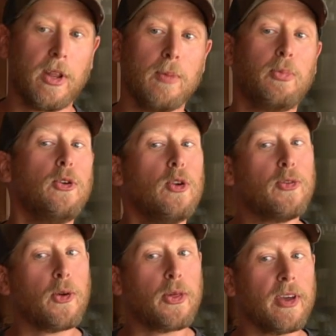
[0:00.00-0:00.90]
of the
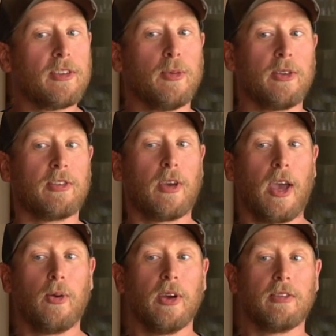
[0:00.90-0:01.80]
beautiful things about
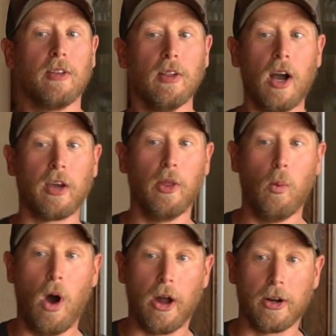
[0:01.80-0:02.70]
Skagway is the luck of the
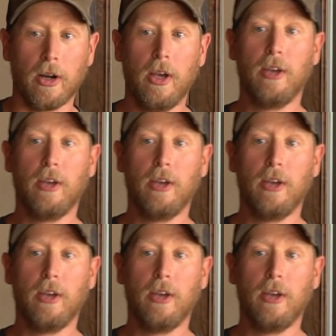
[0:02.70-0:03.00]
water.